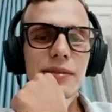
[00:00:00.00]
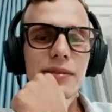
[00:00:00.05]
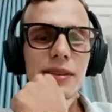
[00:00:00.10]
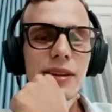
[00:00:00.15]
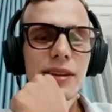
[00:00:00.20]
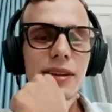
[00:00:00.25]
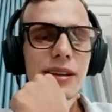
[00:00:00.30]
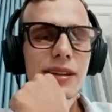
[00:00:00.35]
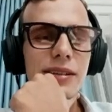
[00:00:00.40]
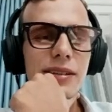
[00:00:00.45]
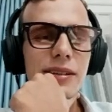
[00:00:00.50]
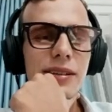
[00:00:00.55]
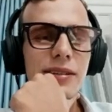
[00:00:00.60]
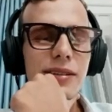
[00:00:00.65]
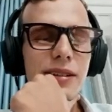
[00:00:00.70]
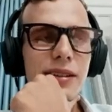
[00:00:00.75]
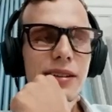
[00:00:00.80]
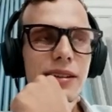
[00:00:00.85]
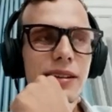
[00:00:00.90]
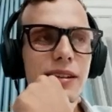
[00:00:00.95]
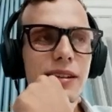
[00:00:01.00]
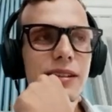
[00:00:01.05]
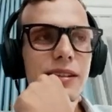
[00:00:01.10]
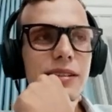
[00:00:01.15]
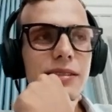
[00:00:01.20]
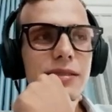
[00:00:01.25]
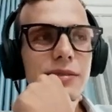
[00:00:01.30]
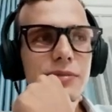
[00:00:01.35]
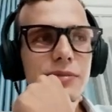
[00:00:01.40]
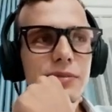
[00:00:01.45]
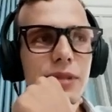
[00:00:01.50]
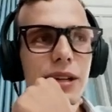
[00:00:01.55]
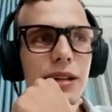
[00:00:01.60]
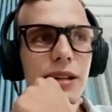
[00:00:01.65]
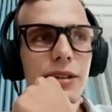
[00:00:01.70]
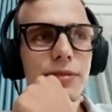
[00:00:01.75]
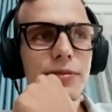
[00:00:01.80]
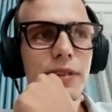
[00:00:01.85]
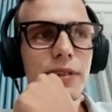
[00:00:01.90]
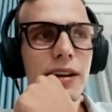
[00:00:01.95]
right, right. But
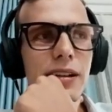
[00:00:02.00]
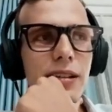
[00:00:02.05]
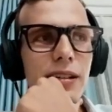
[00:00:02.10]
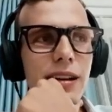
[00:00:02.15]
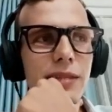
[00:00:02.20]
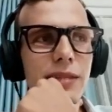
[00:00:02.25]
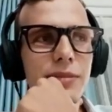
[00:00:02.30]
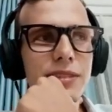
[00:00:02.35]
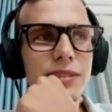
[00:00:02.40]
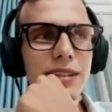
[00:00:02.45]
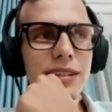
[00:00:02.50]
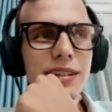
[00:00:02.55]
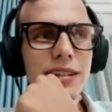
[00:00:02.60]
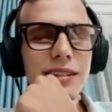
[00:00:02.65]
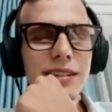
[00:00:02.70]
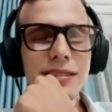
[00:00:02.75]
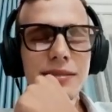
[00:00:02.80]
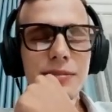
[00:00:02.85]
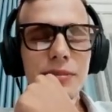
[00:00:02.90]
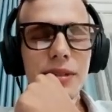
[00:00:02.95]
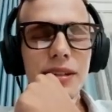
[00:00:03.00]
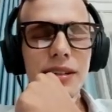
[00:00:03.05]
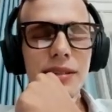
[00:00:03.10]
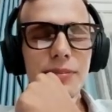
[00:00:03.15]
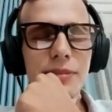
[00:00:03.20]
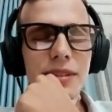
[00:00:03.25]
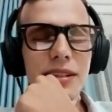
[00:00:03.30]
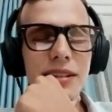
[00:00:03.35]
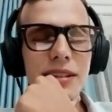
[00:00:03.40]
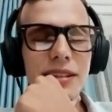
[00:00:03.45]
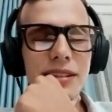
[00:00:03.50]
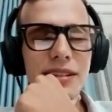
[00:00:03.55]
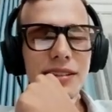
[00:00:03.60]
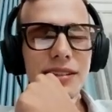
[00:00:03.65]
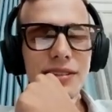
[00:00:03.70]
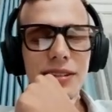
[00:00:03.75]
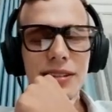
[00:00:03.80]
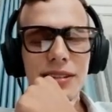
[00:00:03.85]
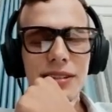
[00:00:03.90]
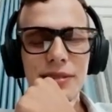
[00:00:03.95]
a fire alarm is on in my building,
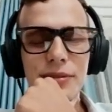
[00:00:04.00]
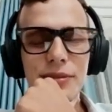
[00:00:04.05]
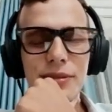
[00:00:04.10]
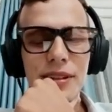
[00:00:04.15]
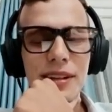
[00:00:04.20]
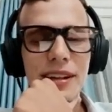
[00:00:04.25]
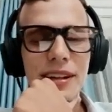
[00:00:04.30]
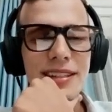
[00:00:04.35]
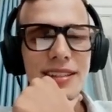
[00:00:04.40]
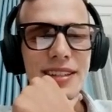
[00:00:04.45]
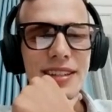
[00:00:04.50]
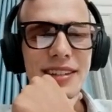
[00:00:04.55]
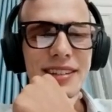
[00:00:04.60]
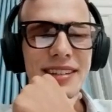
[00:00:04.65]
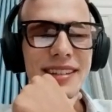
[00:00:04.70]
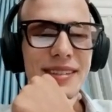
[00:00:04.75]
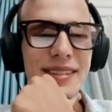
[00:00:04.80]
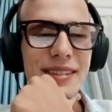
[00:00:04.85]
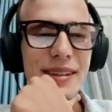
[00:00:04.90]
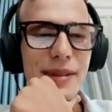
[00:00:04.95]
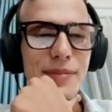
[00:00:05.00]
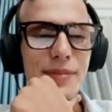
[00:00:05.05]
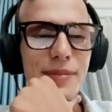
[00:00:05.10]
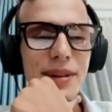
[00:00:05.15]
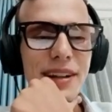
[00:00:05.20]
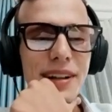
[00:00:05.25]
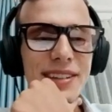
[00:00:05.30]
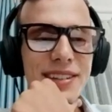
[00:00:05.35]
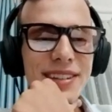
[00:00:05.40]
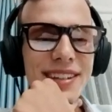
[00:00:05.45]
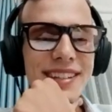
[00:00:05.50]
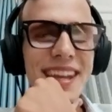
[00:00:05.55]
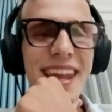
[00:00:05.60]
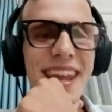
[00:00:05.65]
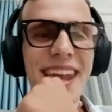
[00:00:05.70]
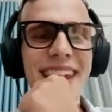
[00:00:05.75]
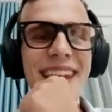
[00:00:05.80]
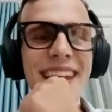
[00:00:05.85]
so if you guys hear it, I apologize.